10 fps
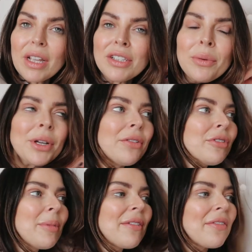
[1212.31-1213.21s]
so we're going for
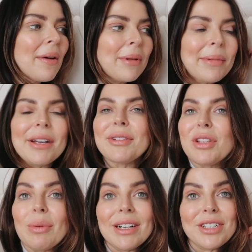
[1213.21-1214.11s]
a bit of a family meal.
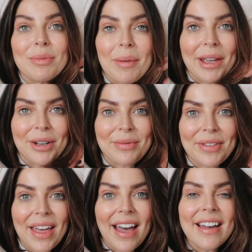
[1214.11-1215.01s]
So when I do my makeup for
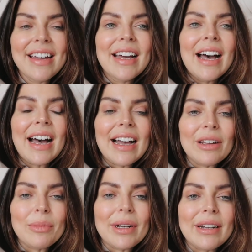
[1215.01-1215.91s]
that, I
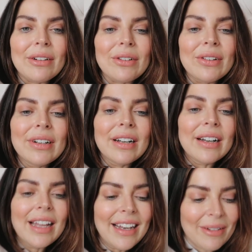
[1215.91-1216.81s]
will,
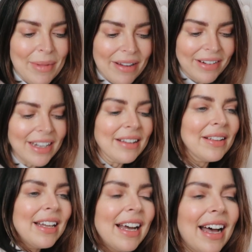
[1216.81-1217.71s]
hello Mary,
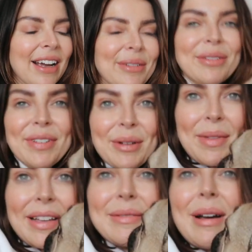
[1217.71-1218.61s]
I will film
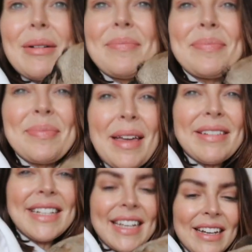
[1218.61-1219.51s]
that as well.
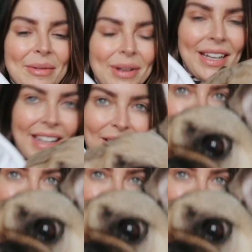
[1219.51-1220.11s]
Mary's here. We're going to go